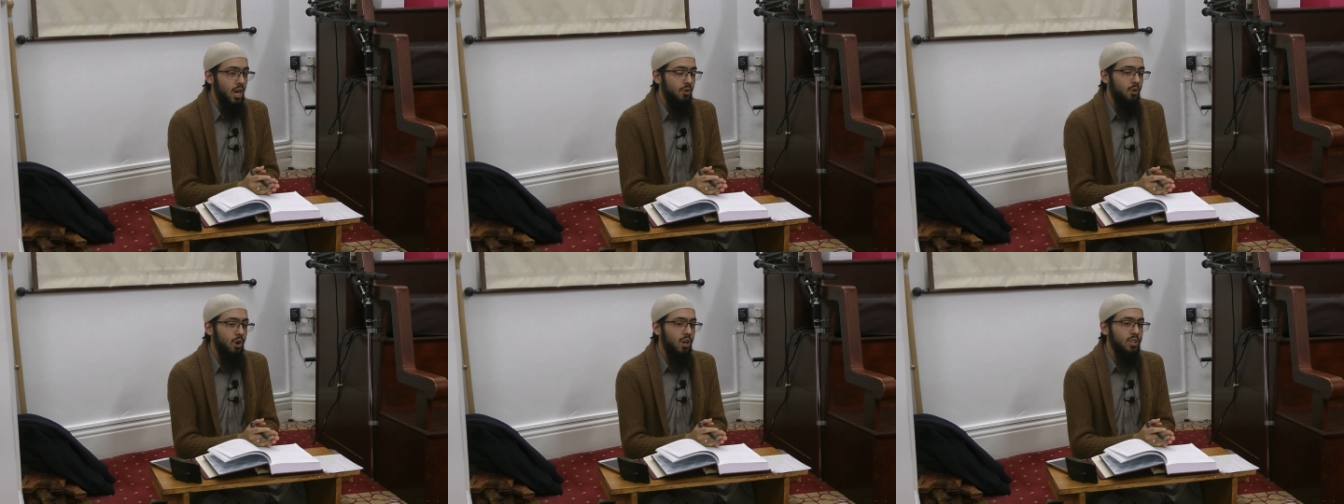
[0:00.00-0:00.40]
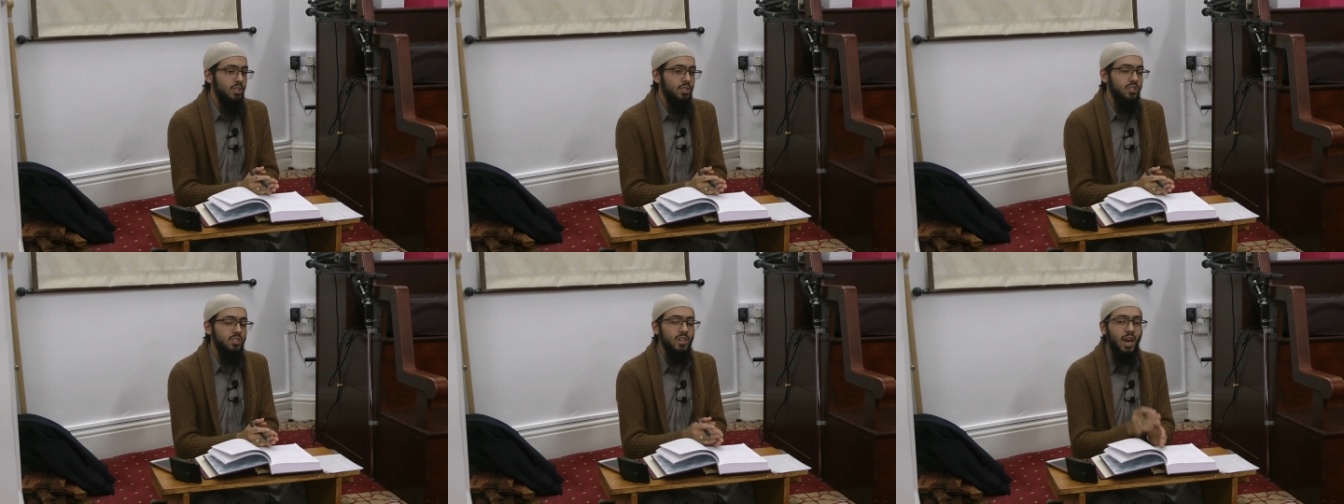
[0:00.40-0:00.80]
rather
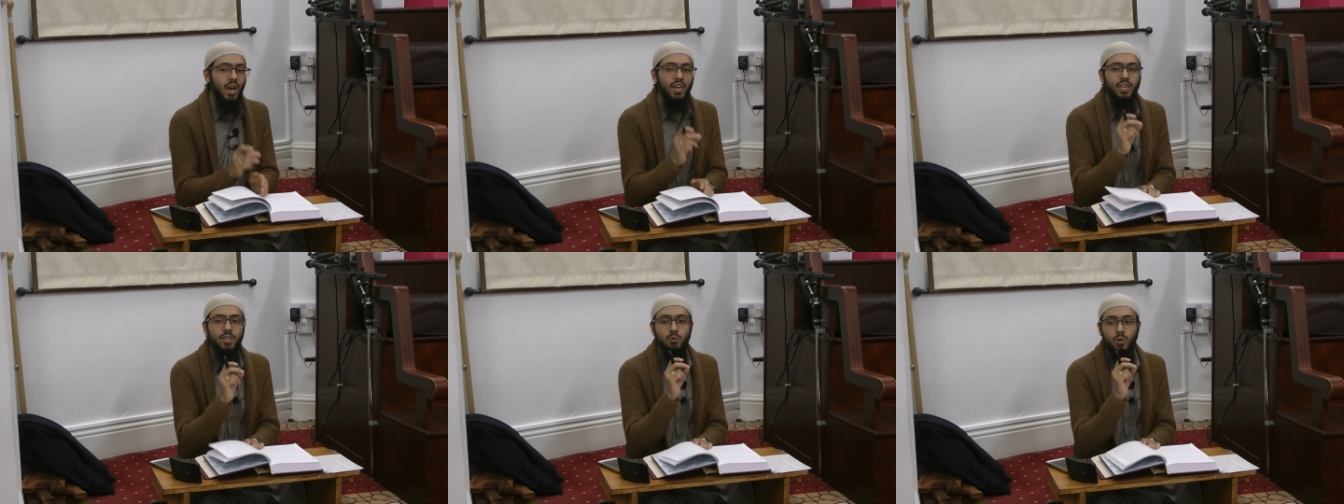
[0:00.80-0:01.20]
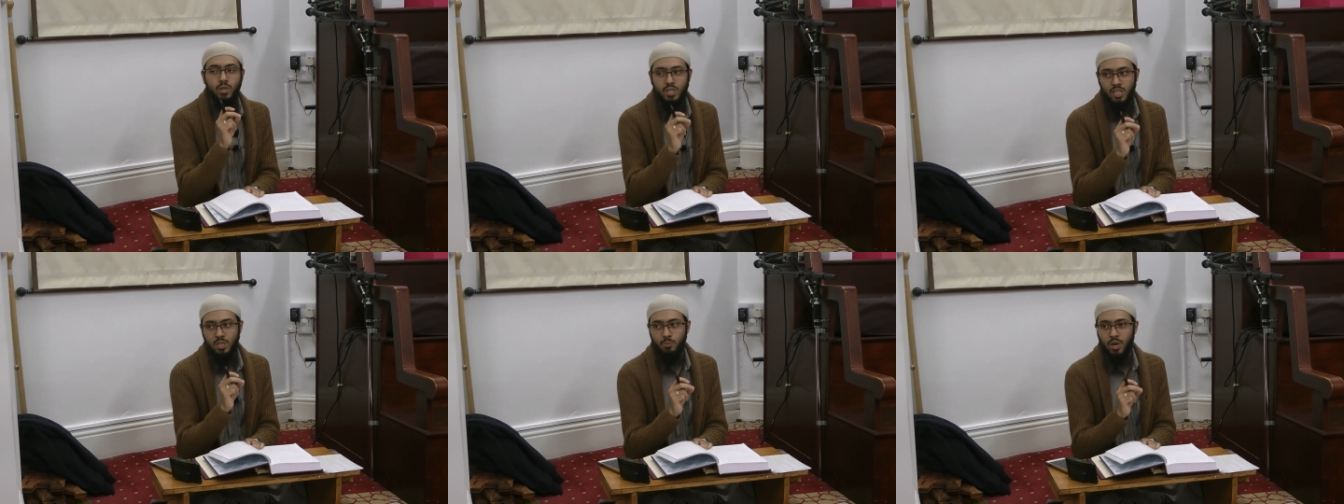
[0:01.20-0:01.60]
this is
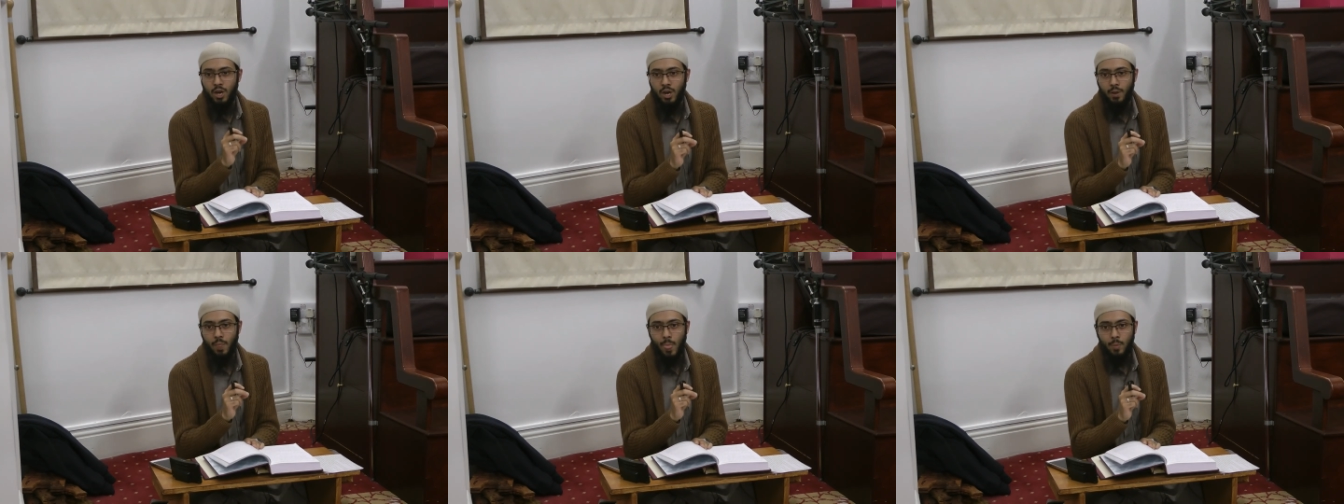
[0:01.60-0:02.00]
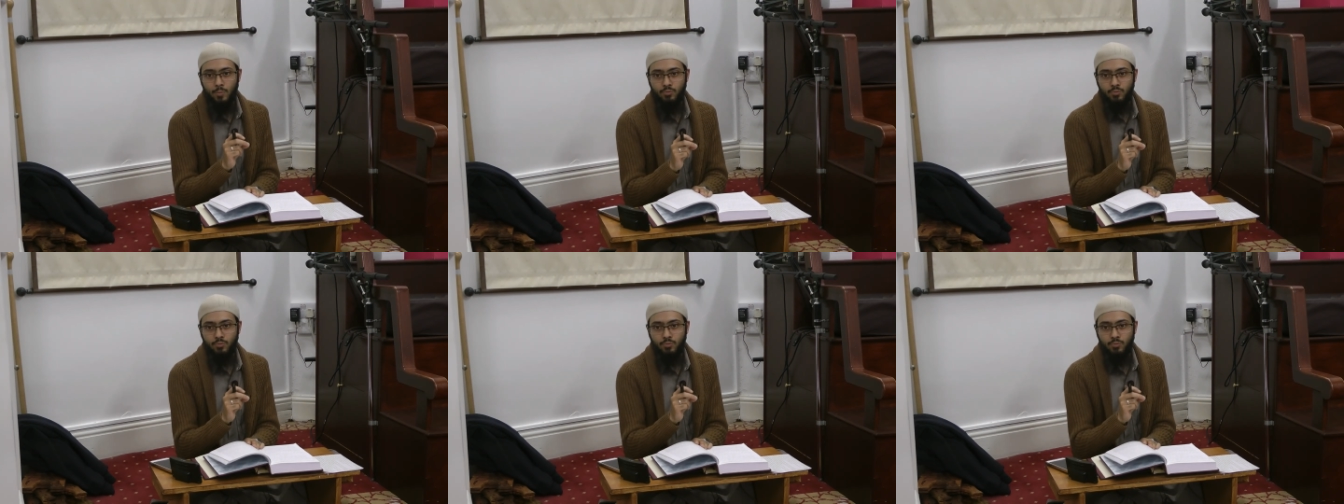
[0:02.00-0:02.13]
aynul iman